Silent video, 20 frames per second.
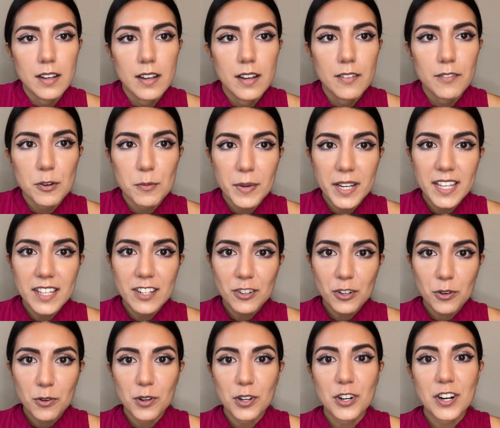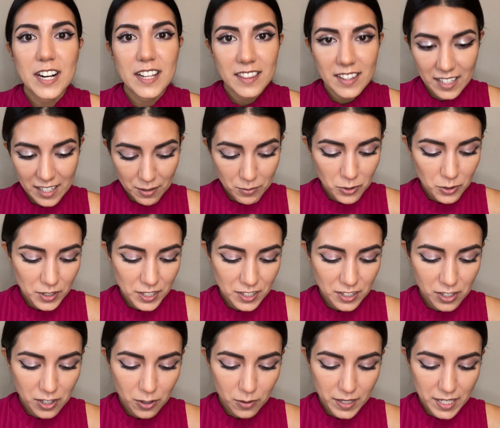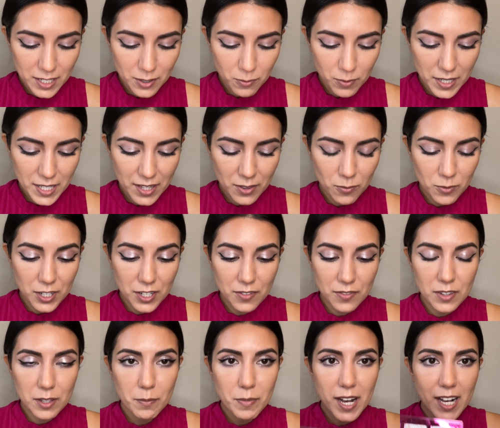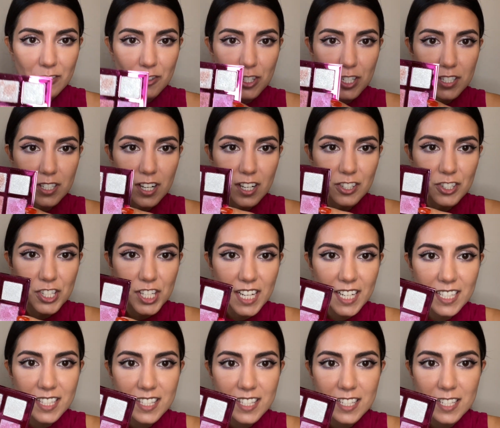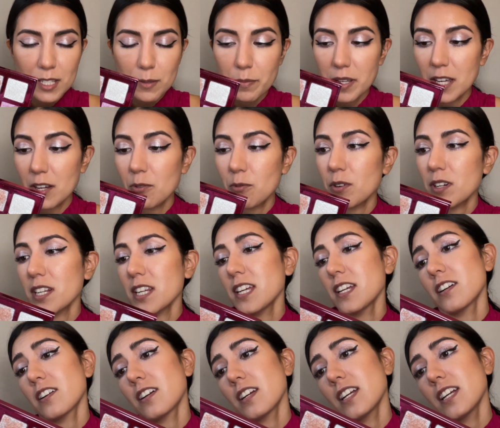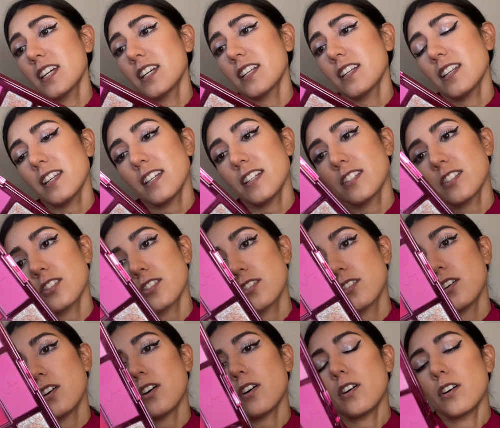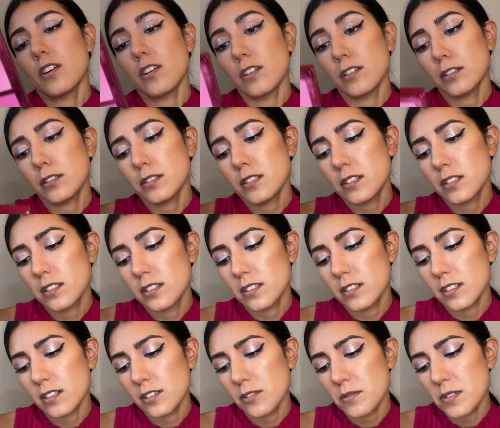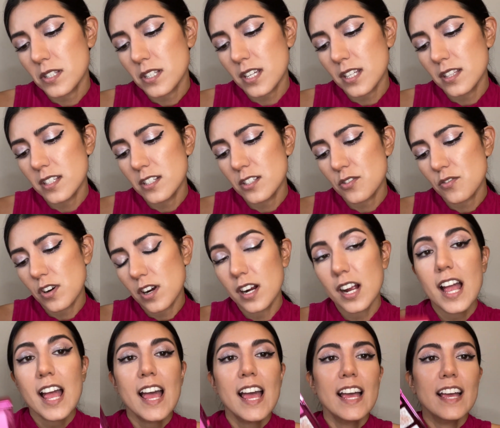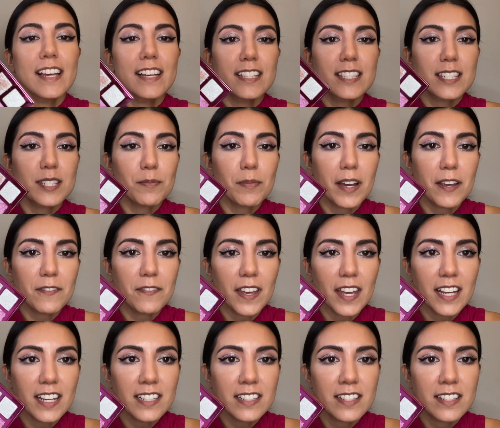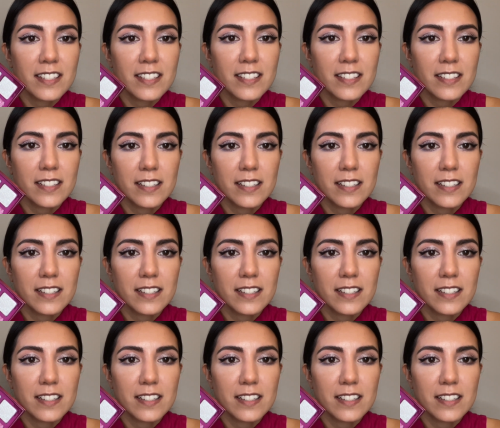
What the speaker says: For my inner corner, I think I'm going to go in with one of the Patrick Ta shades, this pink one here. It is called, I always get these wrong, It's My Face.